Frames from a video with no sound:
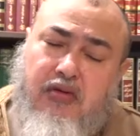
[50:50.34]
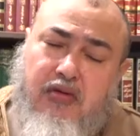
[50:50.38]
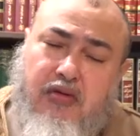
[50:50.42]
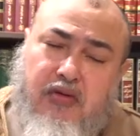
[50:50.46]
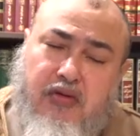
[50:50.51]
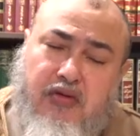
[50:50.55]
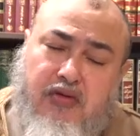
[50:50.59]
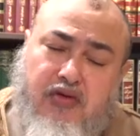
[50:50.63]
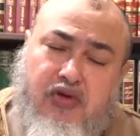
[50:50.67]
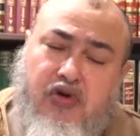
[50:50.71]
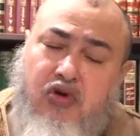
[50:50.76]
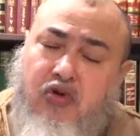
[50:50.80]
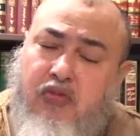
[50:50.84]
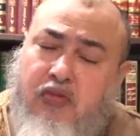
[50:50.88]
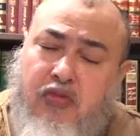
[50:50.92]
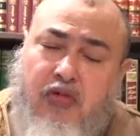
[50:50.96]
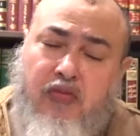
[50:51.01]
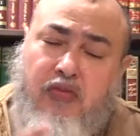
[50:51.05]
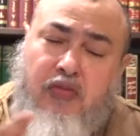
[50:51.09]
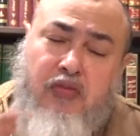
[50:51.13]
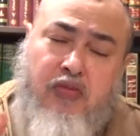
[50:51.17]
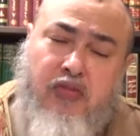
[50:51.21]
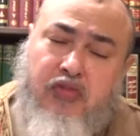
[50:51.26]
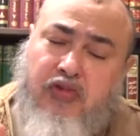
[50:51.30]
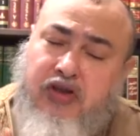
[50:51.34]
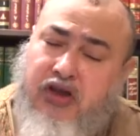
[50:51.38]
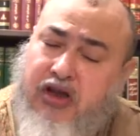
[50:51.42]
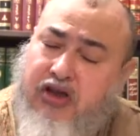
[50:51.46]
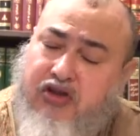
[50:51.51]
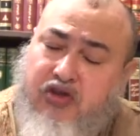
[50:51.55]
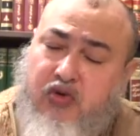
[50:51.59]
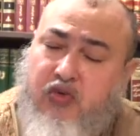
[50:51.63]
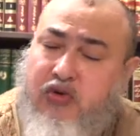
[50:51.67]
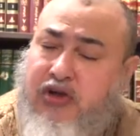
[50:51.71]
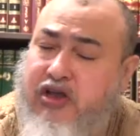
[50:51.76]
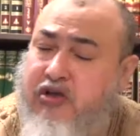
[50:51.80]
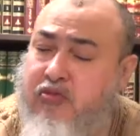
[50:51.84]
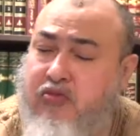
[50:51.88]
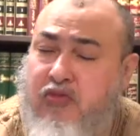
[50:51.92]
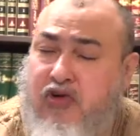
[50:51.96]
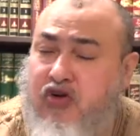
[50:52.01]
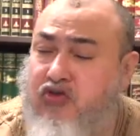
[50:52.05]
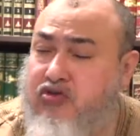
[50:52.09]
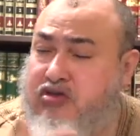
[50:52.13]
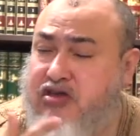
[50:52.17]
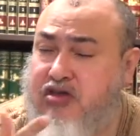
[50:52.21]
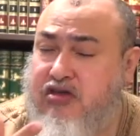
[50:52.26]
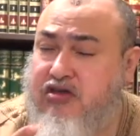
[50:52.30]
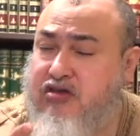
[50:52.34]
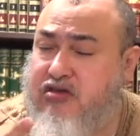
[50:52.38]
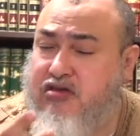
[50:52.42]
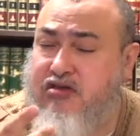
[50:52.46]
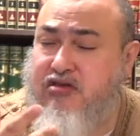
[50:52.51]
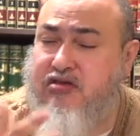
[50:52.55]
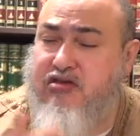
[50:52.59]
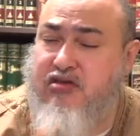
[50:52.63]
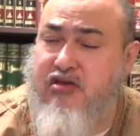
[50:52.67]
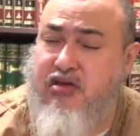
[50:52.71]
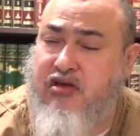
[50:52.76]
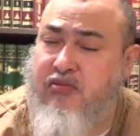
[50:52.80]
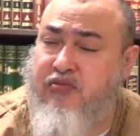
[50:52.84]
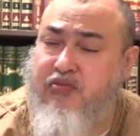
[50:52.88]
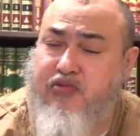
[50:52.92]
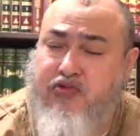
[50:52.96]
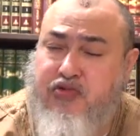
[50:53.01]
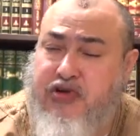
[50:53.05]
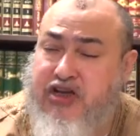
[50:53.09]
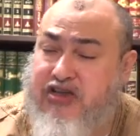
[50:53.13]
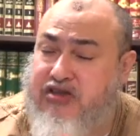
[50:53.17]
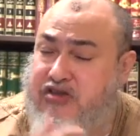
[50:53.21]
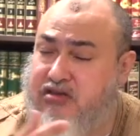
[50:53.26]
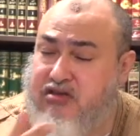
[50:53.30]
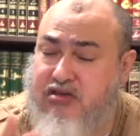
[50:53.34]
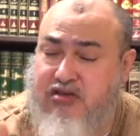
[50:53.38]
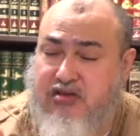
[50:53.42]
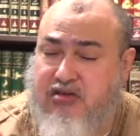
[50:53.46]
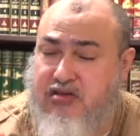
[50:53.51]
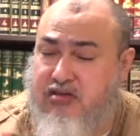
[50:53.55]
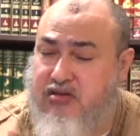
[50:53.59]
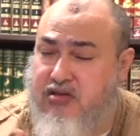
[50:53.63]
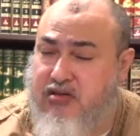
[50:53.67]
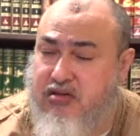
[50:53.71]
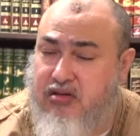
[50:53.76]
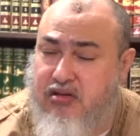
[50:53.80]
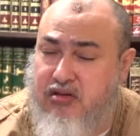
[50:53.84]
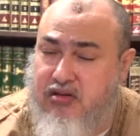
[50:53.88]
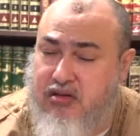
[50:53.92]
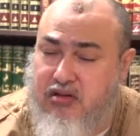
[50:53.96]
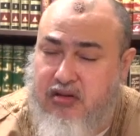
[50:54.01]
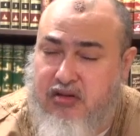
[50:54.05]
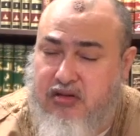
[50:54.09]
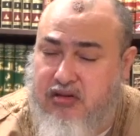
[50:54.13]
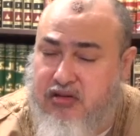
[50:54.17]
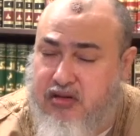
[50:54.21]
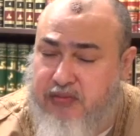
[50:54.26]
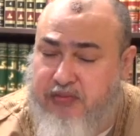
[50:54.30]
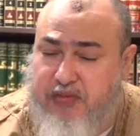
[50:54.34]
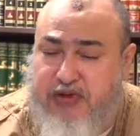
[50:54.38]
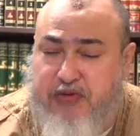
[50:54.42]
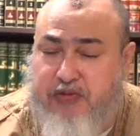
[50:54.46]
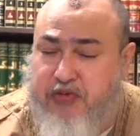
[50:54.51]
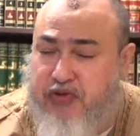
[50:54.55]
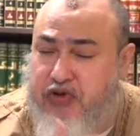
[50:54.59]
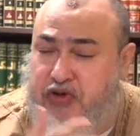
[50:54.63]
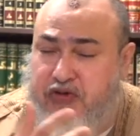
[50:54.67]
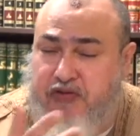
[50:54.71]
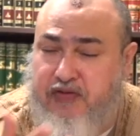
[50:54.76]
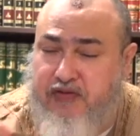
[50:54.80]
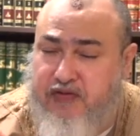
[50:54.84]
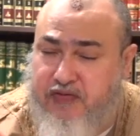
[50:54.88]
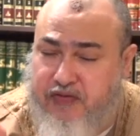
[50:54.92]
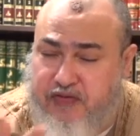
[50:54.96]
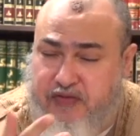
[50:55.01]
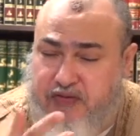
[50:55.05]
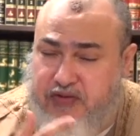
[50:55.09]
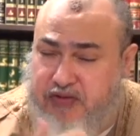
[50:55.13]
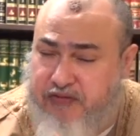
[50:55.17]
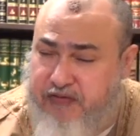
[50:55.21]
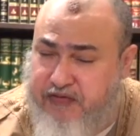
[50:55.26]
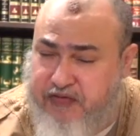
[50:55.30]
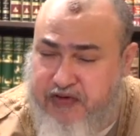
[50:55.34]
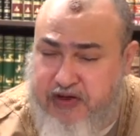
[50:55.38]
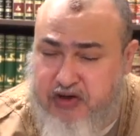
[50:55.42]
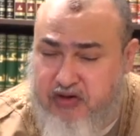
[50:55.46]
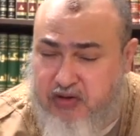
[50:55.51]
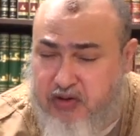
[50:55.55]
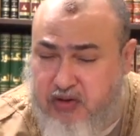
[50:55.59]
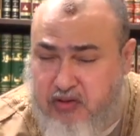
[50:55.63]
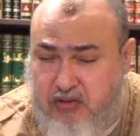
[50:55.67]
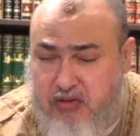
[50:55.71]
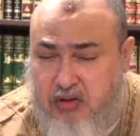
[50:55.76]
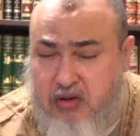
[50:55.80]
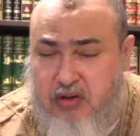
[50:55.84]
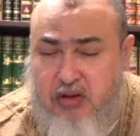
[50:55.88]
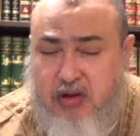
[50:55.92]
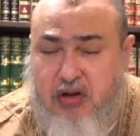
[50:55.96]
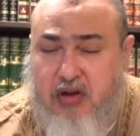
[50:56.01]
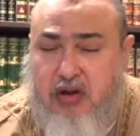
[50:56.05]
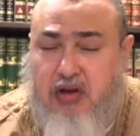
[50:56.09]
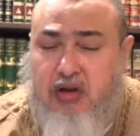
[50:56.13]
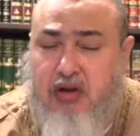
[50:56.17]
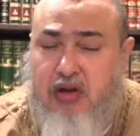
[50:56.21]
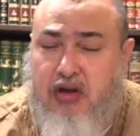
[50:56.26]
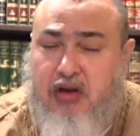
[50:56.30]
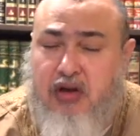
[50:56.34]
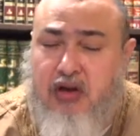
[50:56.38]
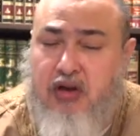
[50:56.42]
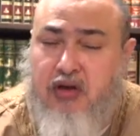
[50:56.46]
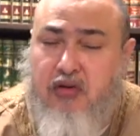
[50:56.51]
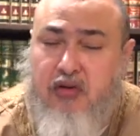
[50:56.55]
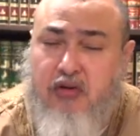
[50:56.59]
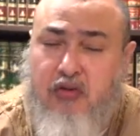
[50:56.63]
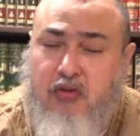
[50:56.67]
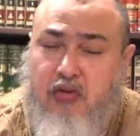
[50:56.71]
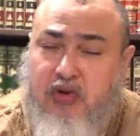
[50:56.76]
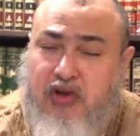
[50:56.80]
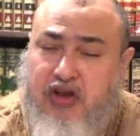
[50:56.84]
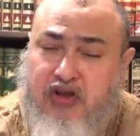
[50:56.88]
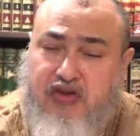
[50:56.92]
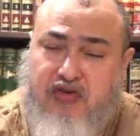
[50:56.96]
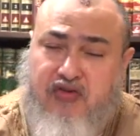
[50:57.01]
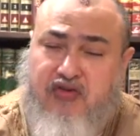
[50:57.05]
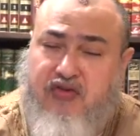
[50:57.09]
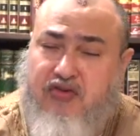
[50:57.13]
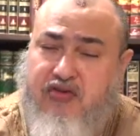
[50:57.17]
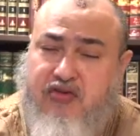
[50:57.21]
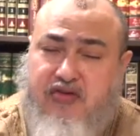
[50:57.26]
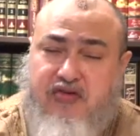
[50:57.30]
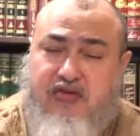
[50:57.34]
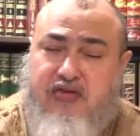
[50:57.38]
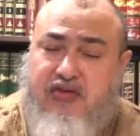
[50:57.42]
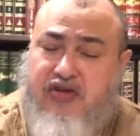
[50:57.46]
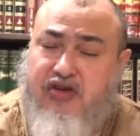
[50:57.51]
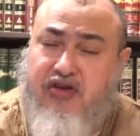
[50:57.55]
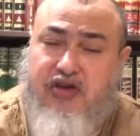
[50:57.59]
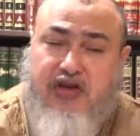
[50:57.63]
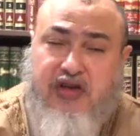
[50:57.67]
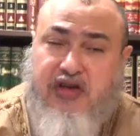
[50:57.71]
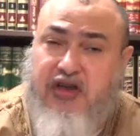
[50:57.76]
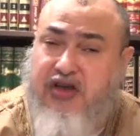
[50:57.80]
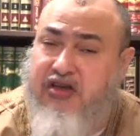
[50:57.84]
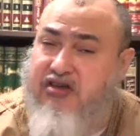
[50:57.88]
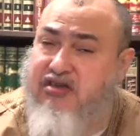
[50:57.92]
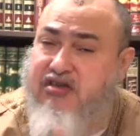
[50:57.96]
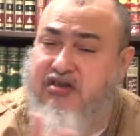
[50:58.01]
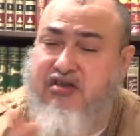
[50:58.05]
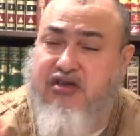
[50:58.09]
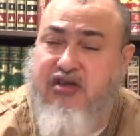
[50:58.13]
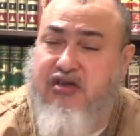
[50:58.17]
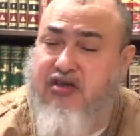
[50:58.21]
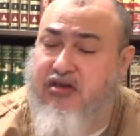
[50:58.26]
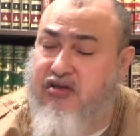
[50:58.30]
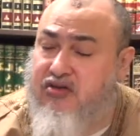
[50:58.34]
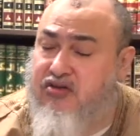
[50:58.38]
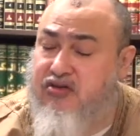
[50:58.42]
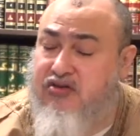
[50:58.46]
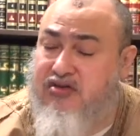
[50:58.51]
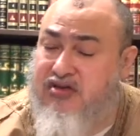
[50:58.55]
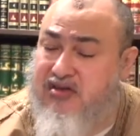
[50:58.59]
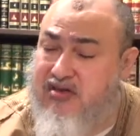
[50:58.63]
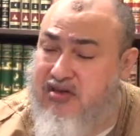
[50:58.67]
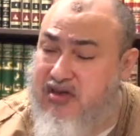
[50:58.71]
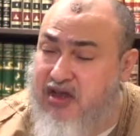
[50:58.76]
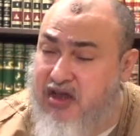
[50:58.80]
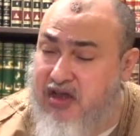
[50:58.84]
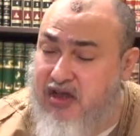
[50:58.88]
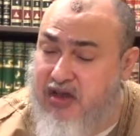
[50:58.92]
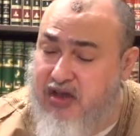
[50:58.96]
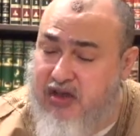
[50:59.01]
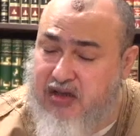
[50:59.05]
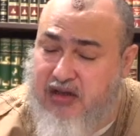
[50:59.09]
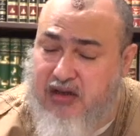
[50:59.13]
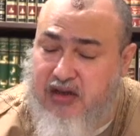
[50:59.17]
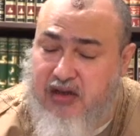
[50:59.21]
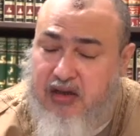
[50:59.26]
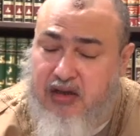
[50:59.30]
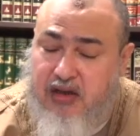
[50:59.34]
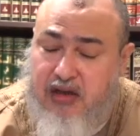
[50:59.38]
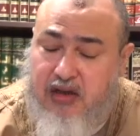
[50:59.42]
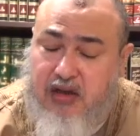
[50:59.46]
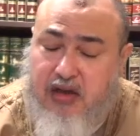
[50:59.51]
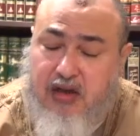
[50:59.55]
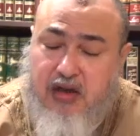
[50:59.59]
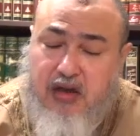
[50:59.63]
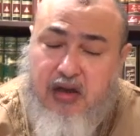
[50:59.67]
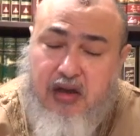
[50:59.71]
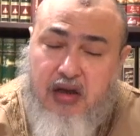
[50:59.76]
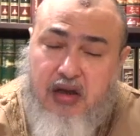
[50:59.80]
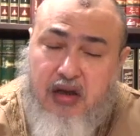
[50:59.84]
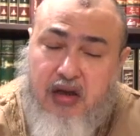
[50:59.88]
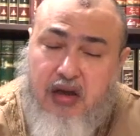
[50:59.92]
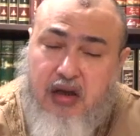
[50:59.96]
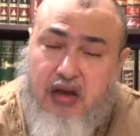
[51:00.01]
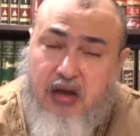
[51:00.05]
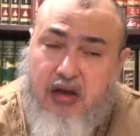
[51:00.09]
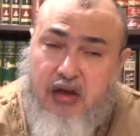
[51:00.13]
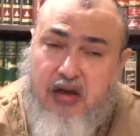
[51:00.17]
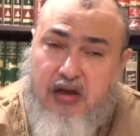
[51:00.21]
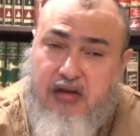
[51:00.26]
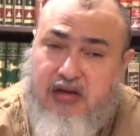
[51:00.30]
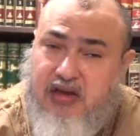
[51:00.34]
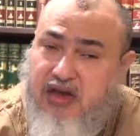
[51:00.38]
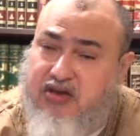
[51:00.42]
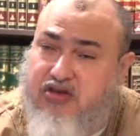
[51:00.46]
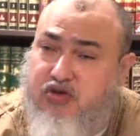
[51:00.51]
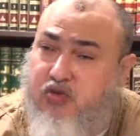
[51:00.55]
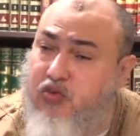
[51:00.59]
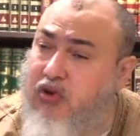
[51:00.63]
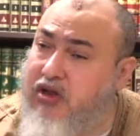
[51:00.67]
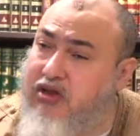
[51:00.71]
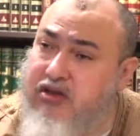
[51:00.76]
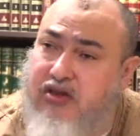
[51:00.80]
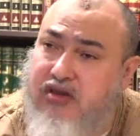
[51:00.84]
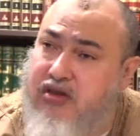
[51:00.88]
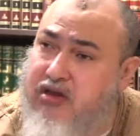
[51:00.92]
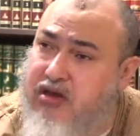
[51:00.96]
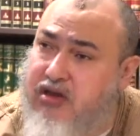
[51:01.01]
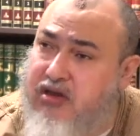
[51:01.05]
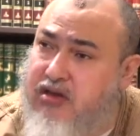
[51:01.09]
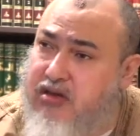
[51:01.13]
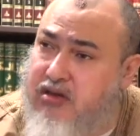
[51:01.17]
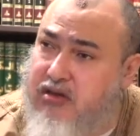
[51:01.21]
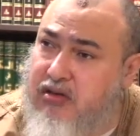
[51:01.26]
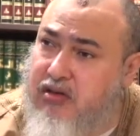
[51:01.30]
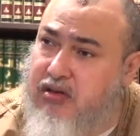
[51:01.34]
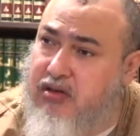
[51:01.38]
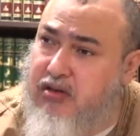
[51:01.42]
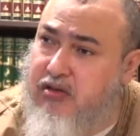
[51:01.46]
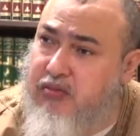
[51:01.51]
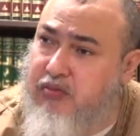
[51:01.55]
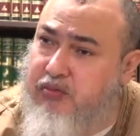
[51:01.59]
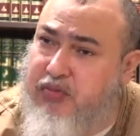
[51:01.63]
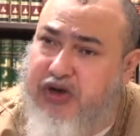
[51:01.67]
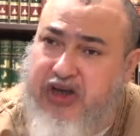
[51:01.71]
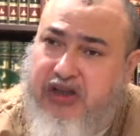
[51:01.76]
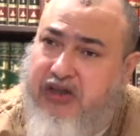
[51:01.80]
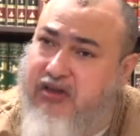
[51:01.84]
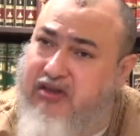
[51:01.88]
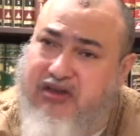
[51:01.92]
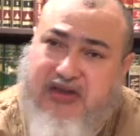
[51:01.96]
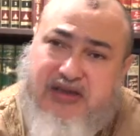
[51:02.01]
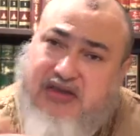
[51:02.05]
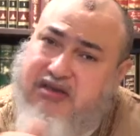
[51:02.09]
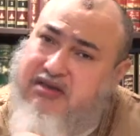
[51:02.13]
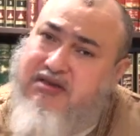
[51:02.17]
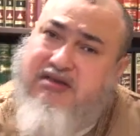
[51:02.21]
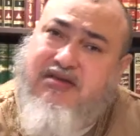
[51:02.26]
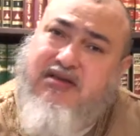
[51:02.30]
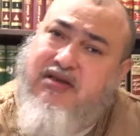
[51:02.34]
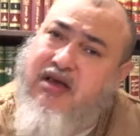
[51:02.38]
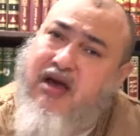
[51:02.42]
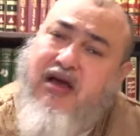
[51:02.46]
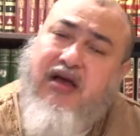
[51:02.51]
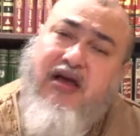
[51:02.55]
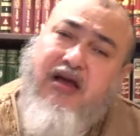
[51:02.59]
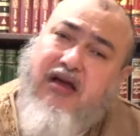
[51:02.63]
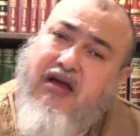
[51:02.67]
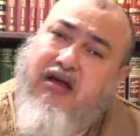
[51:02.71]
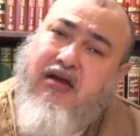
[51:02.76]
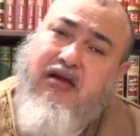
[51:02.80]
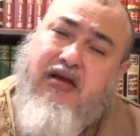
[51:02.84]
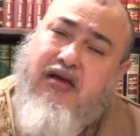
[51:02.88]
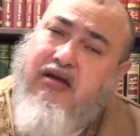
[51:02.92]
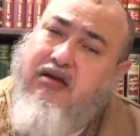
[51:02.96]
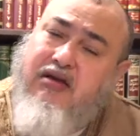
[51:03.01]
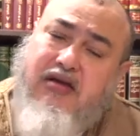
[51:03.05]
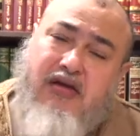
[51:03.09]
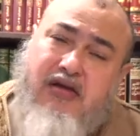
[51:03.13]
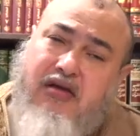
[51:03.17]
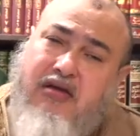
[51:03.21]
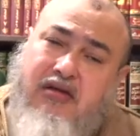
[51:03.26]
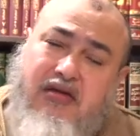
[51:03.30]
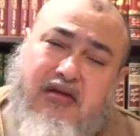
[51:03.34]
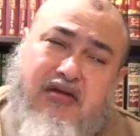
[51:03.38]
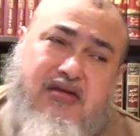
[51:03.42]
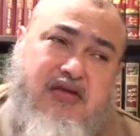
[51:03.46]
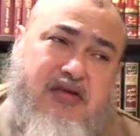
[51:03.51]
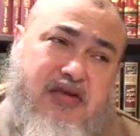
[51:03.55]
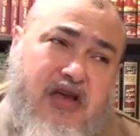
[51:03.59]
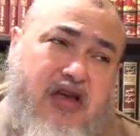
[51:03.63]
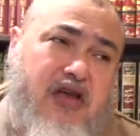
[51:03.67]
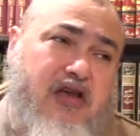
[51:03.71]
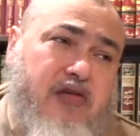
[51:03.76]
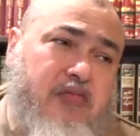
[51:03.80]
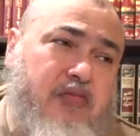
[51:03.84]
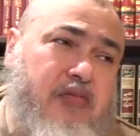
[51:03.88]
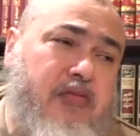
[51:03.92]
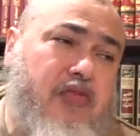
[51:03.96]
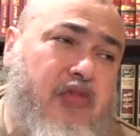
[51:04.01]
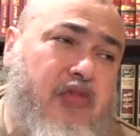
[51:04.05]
you know, like the way Moses impressed the people of the Pharaoh with turning a stick into a snake, that's one thing. But this is not the same,